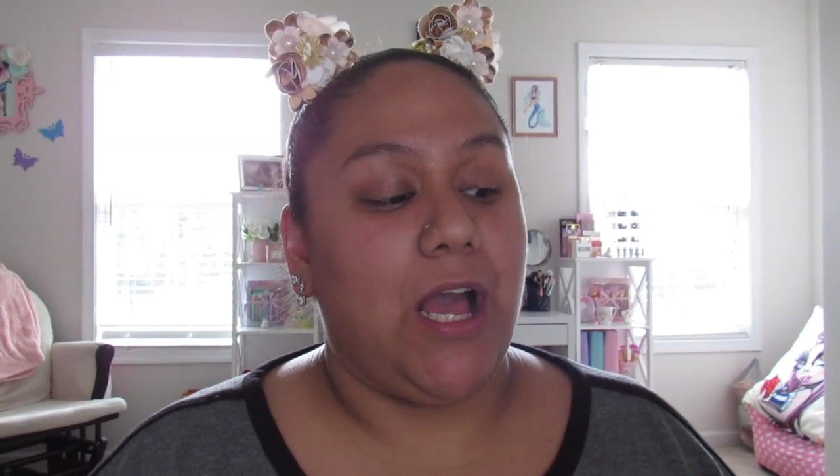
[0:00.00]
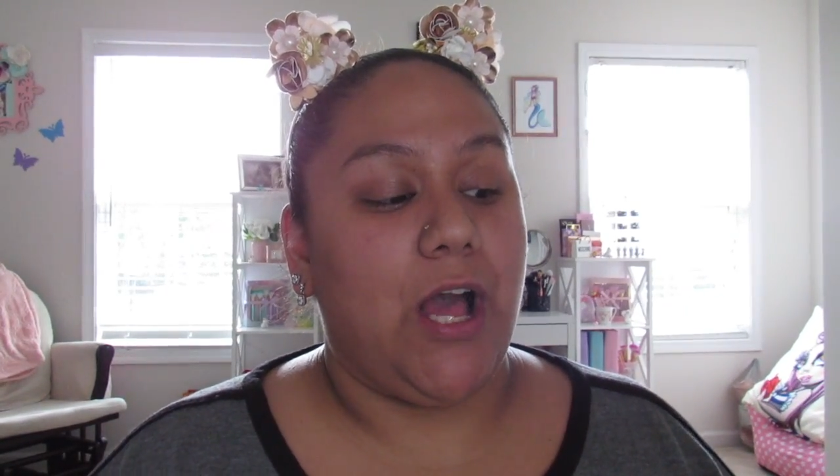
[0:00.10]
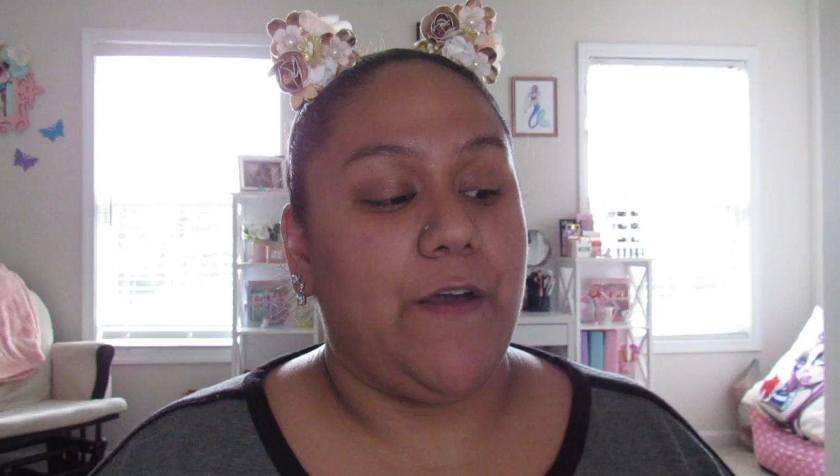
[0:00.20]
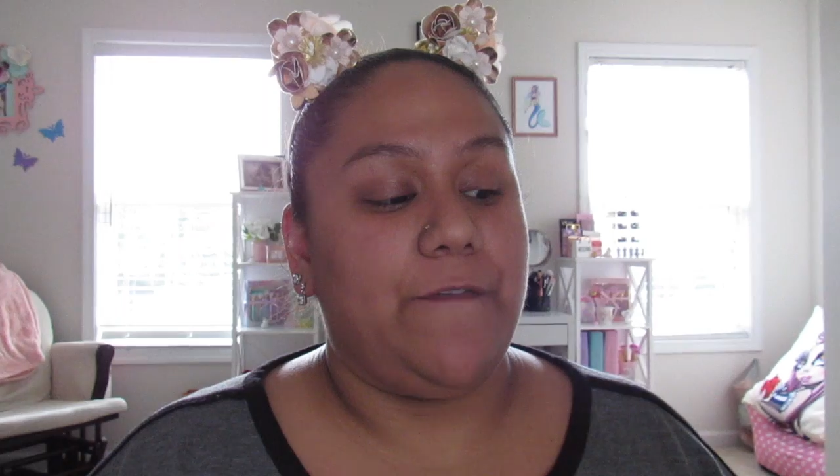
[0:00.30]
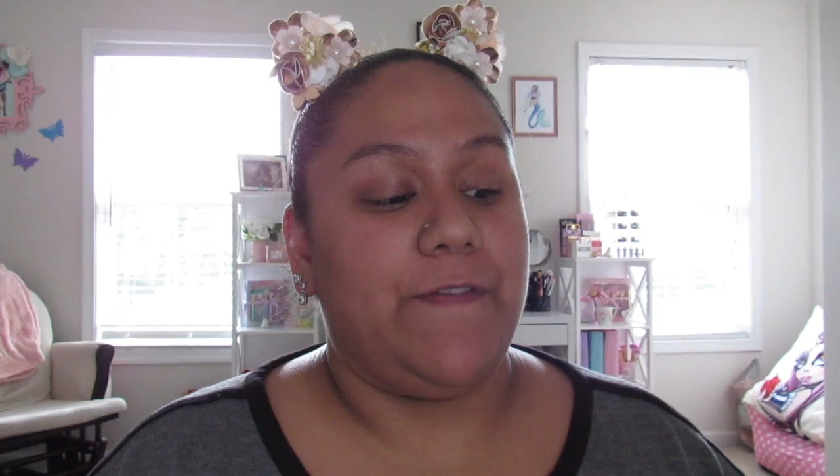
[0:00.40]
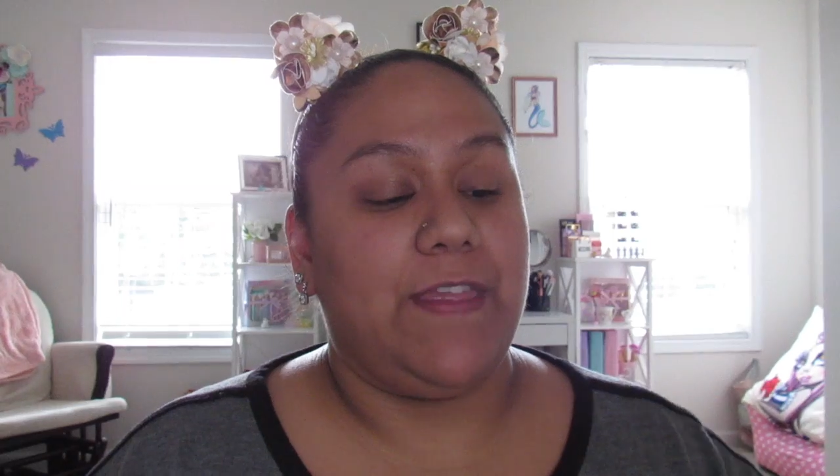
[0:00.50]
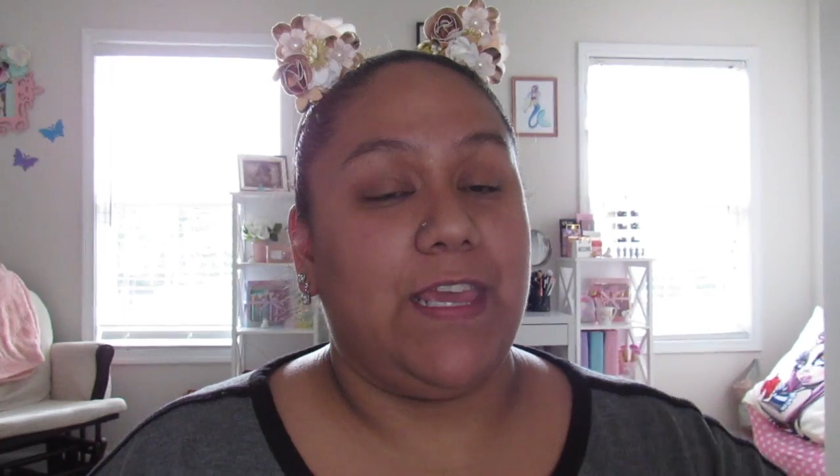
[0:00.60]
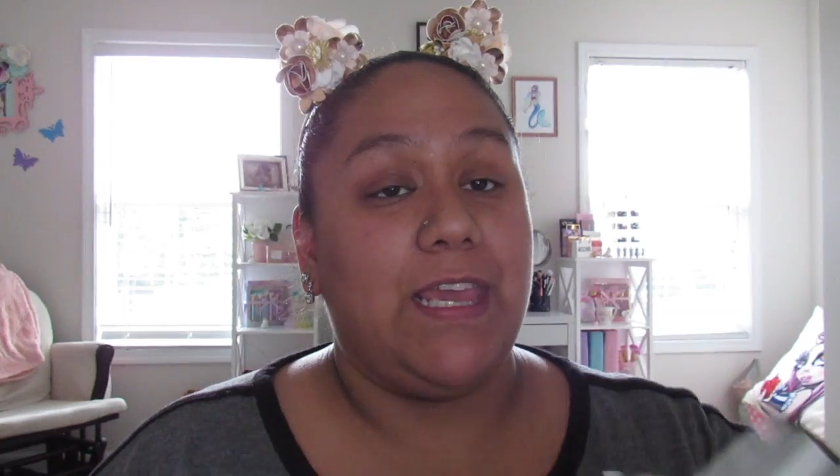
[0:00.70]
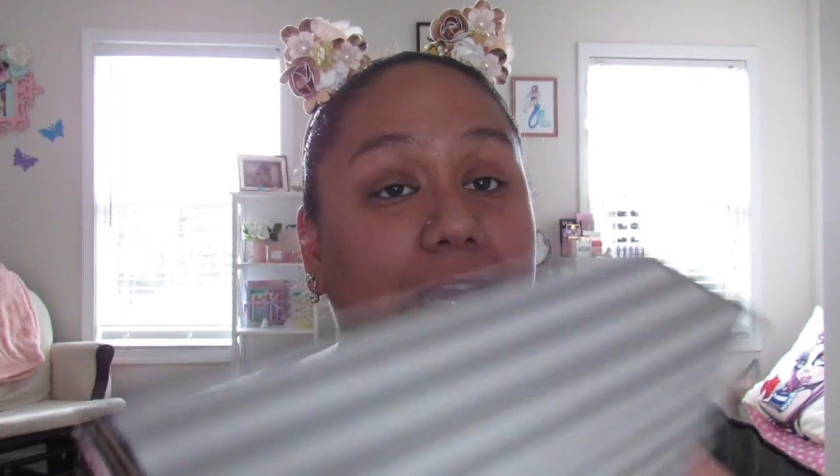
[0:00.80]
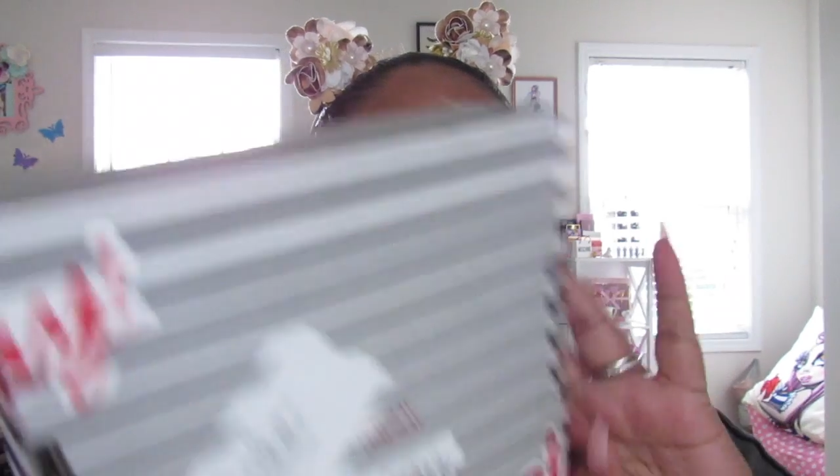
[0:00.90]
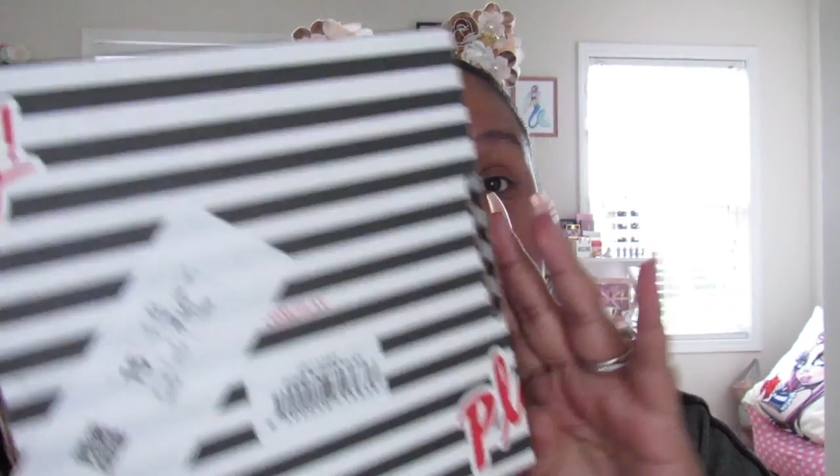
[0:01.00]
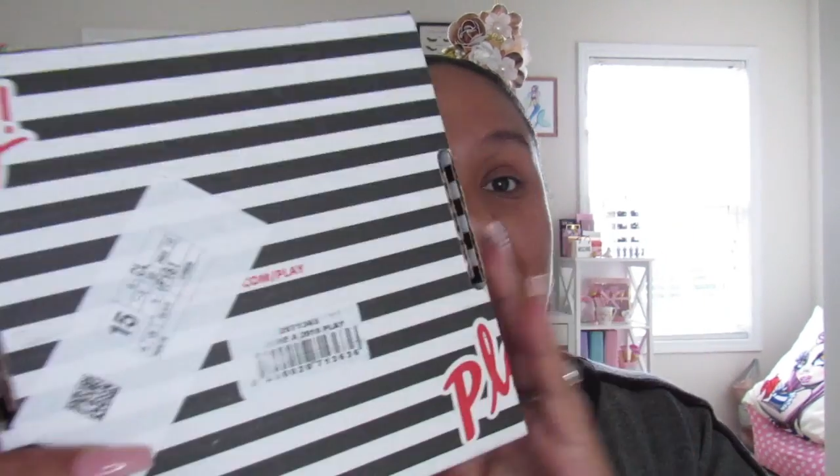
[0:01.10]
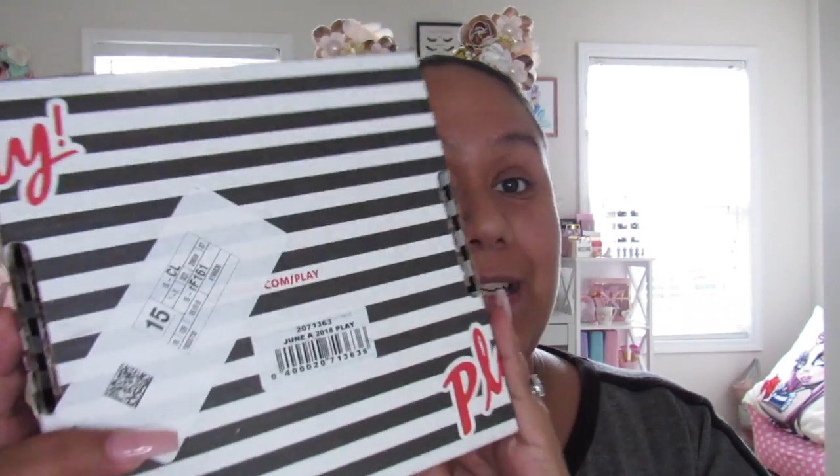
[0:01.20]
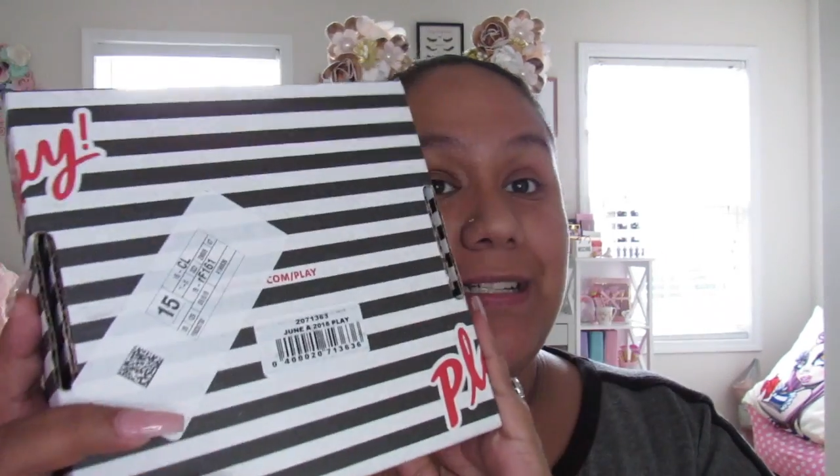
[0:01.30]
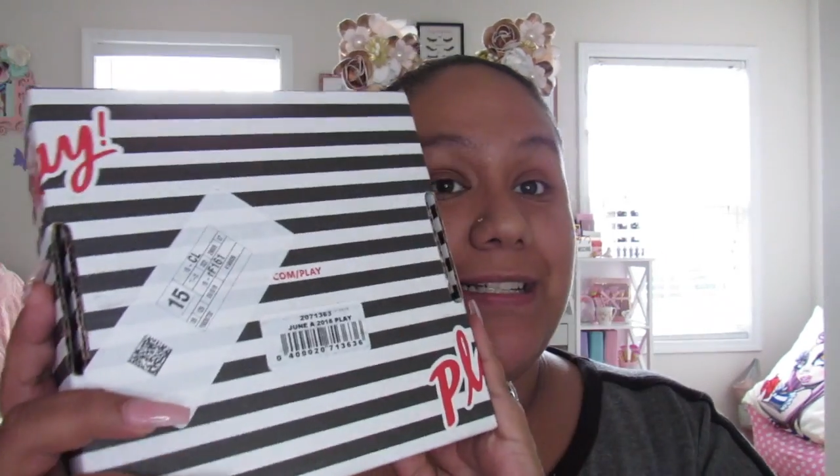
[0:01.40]
of
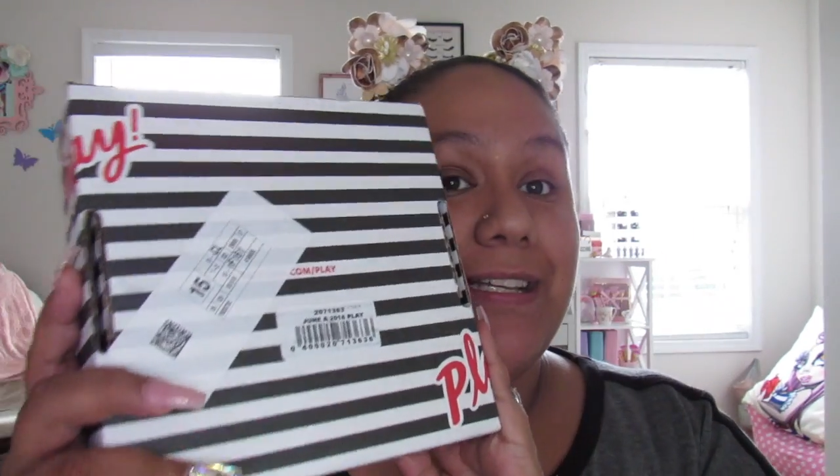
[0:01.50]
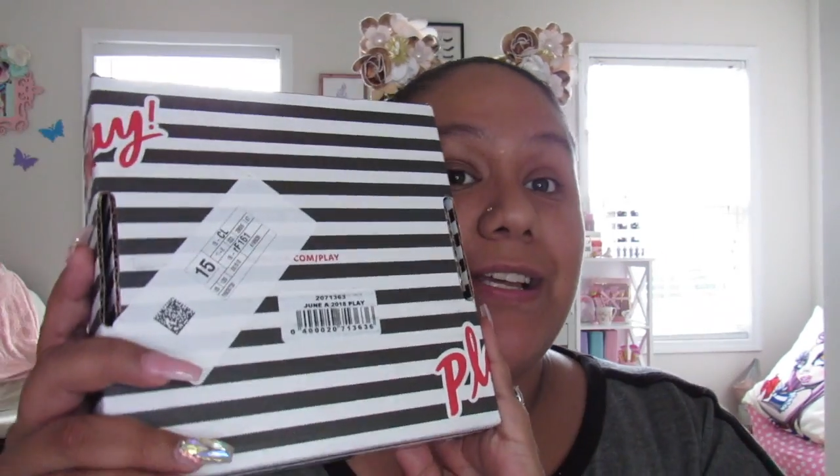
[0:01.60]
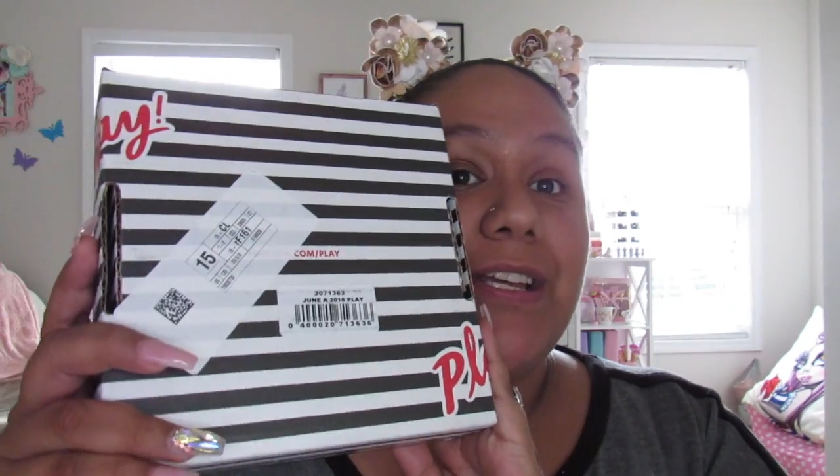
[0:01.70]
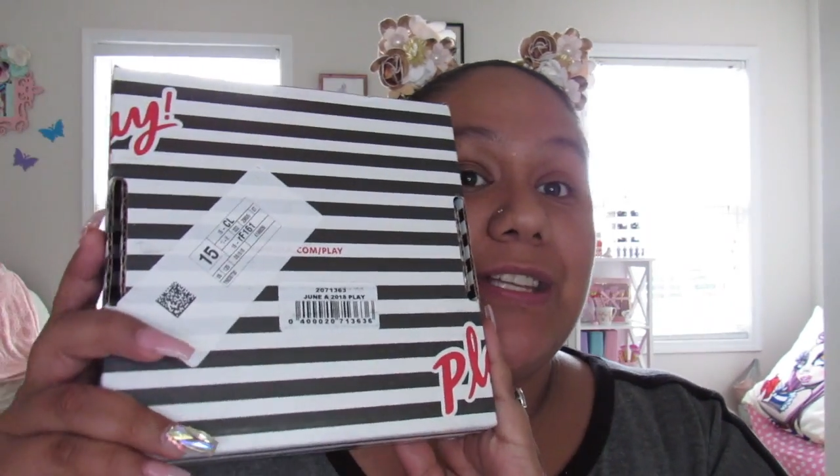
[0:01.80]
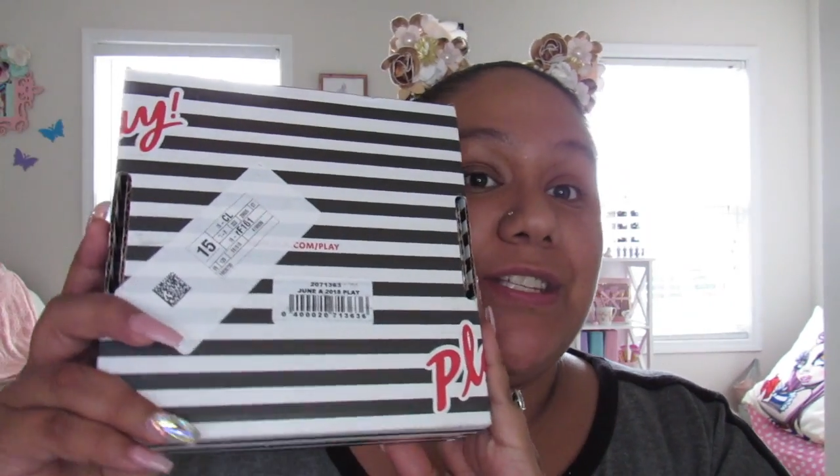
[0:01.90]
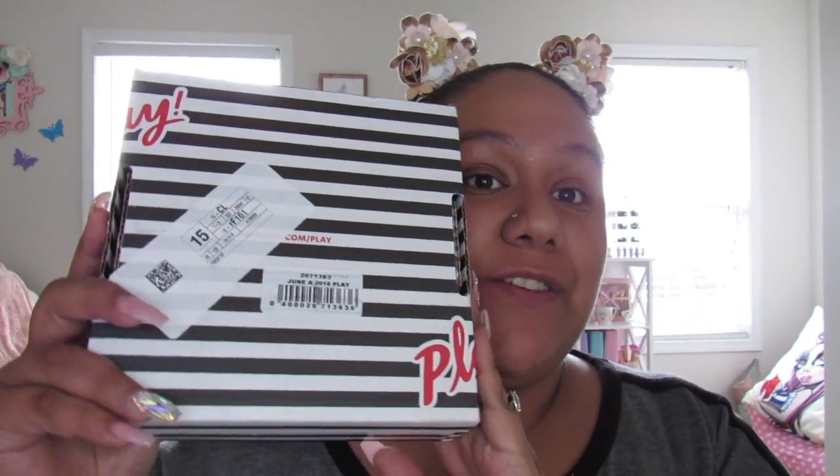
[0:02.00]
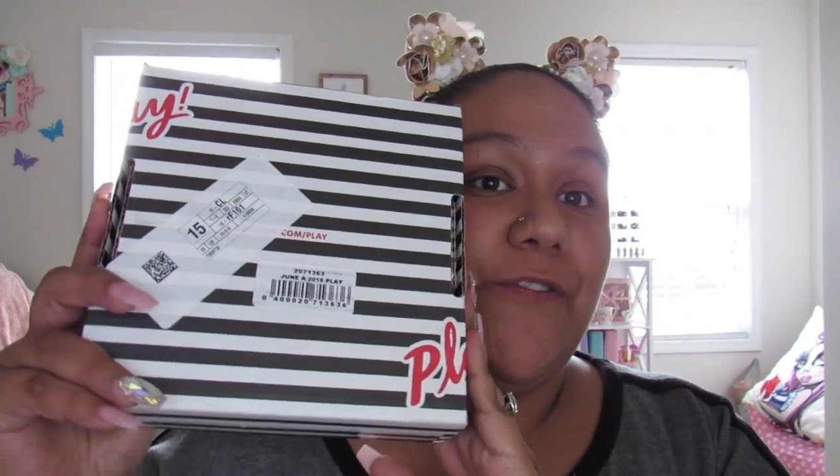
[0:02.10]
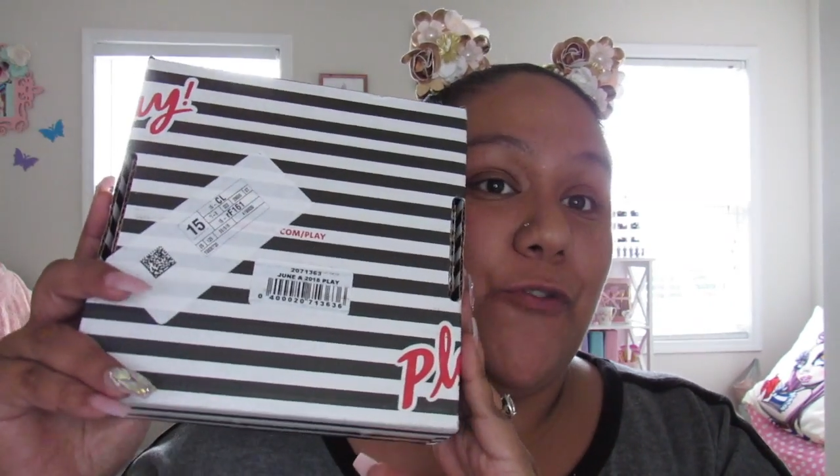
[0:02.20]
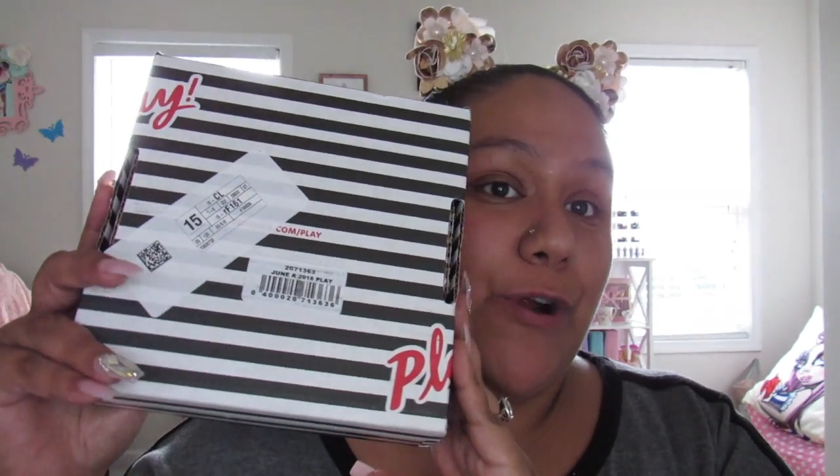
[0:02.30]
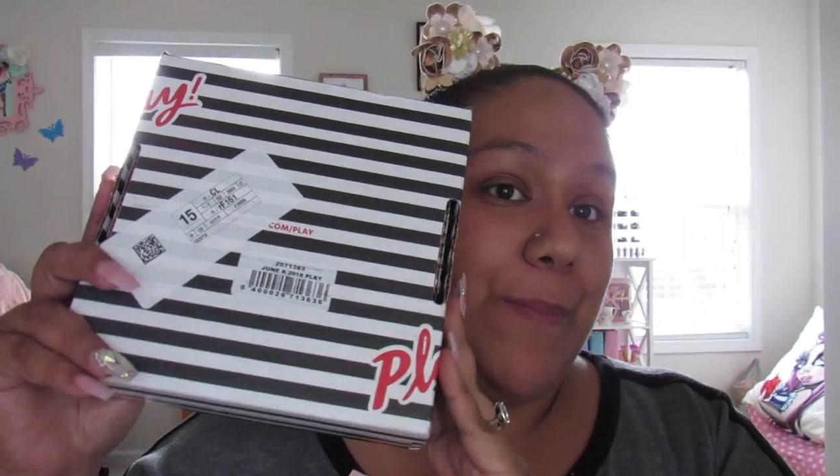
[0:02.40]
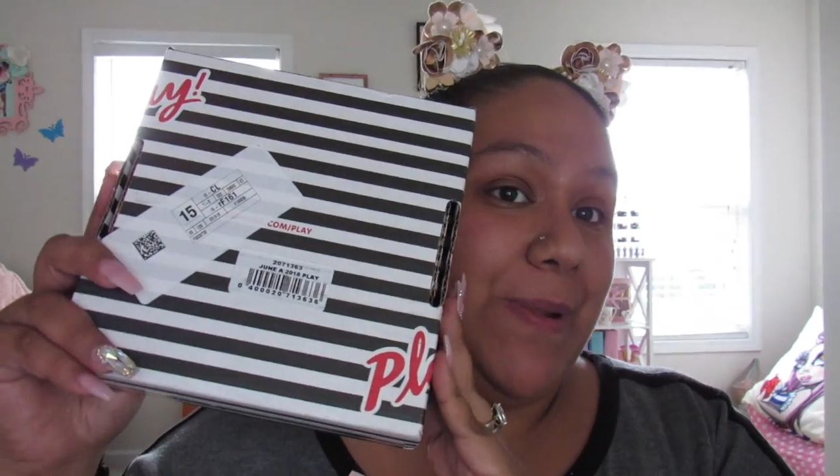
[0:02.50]
the Sephora